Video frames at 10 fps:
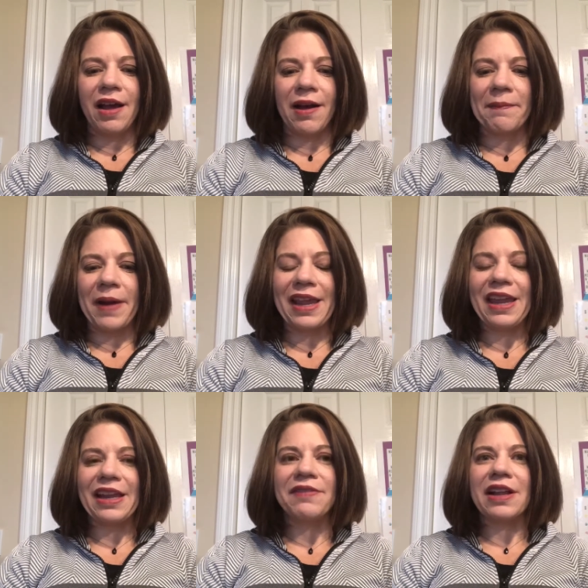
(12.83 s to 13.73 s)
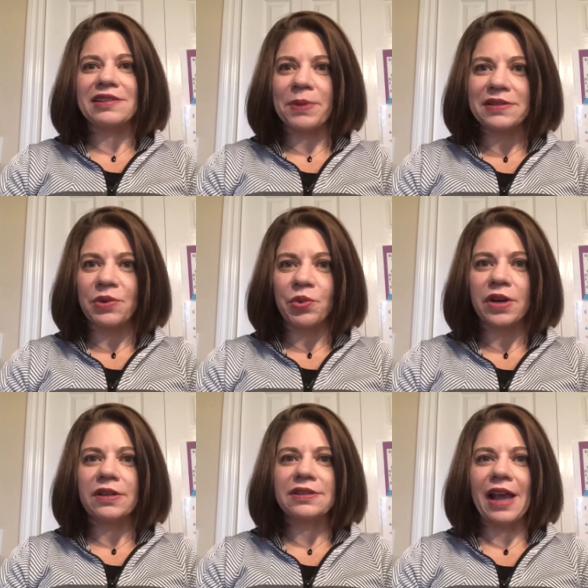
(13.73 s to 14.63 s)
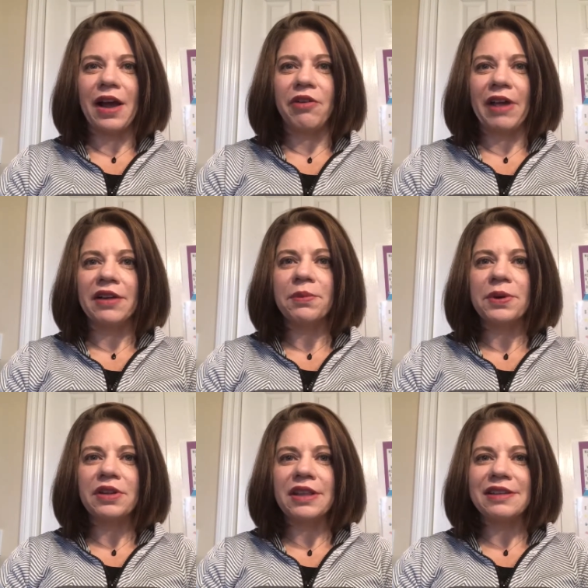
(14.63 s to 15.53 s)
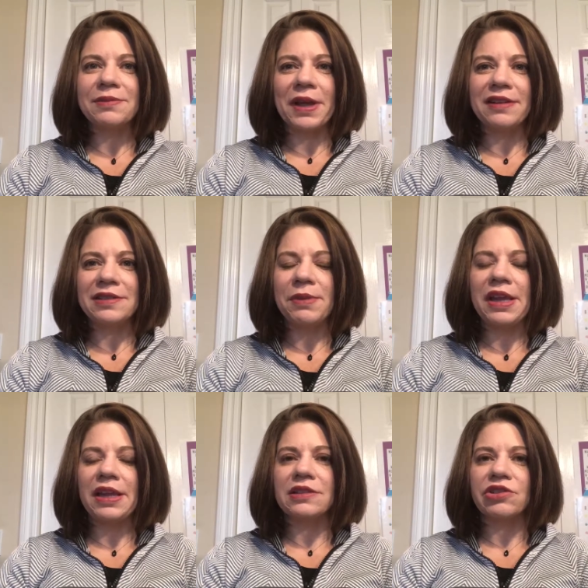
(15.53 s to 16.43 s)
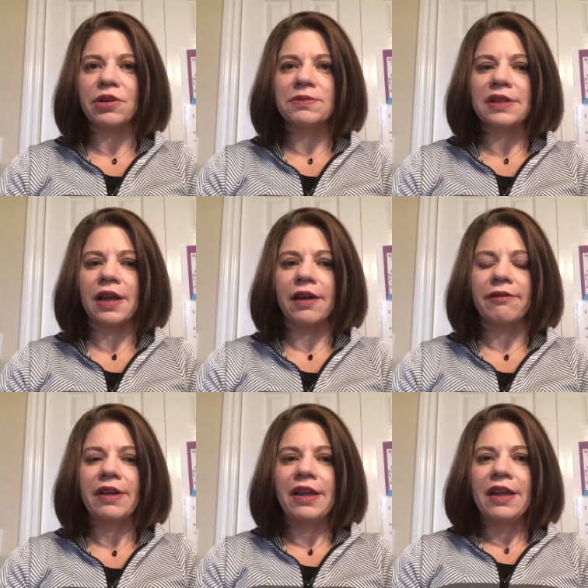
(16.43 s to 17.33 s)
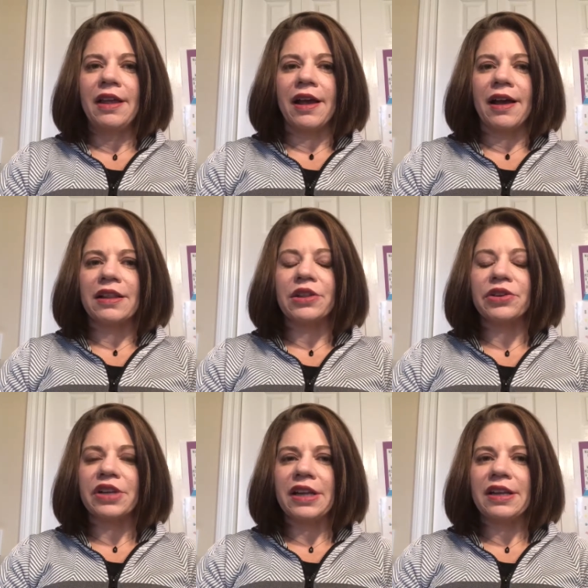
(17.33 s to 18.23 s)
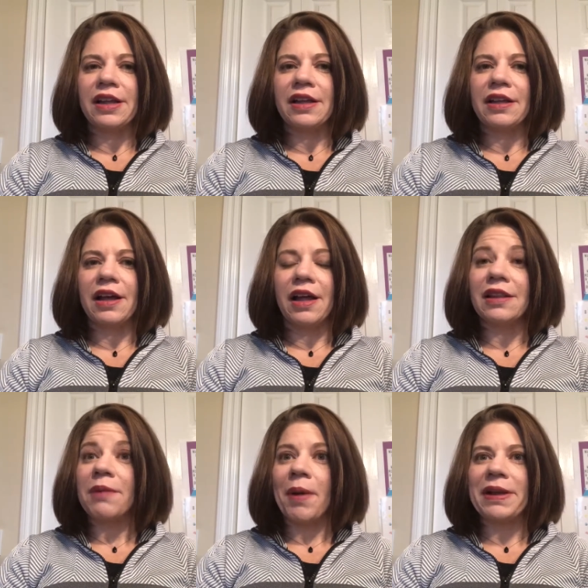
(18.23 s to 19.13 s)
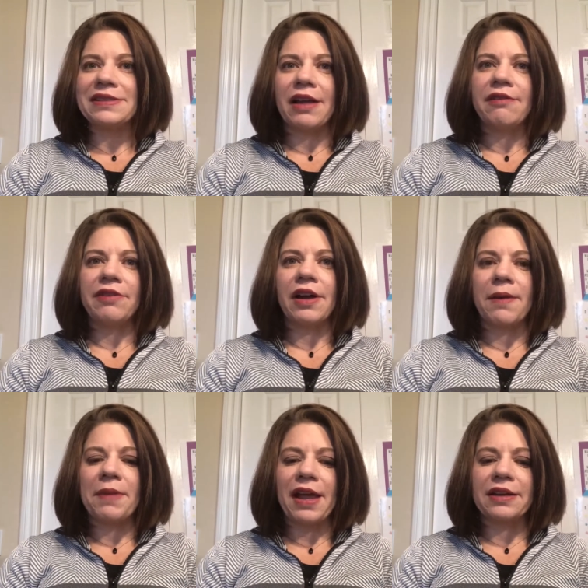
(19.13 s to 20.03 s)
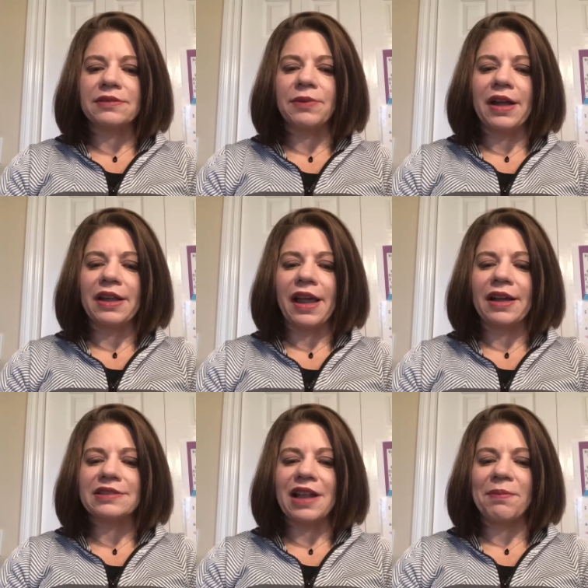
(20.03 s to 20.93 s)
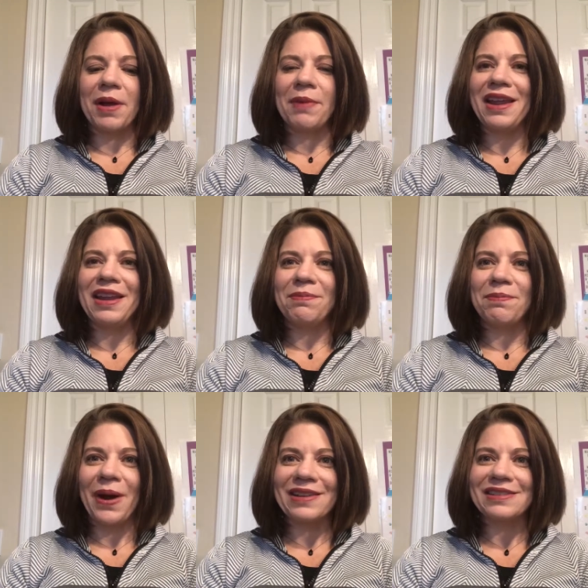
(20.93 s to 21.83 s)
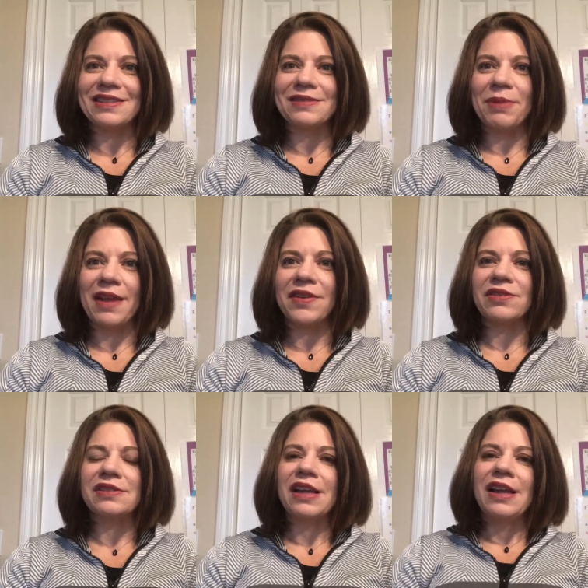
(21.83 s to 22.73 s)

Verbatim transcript: Um, I can't even express in words how valuable this has been to me in terms of uh, learning a lot about myself um, as well as a lot about my eating practices and behaviors.